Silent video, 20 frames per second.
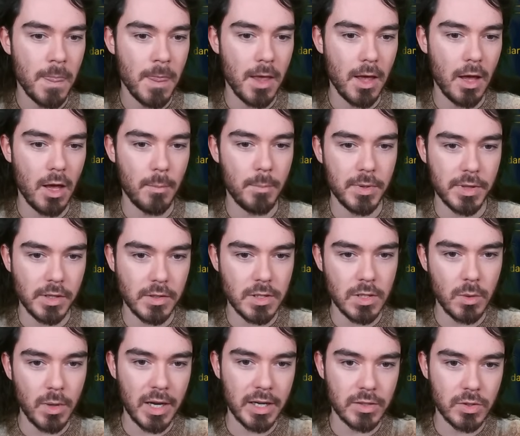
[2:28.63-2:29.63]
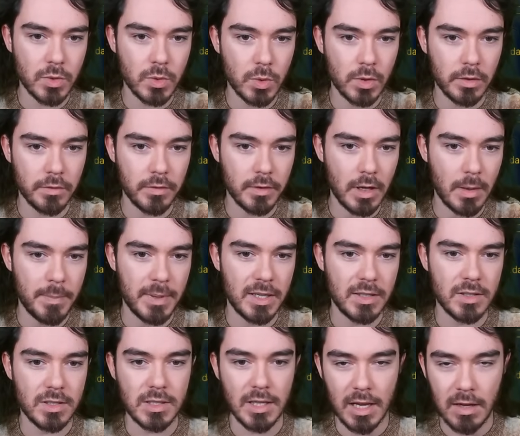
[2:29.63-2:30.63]
Uh, but the 2x is sort of a bit
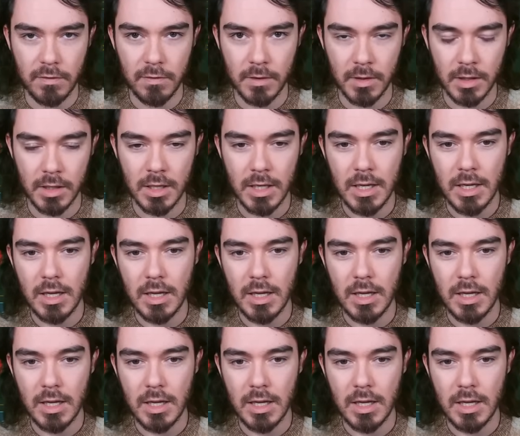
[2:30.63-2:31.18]
safer,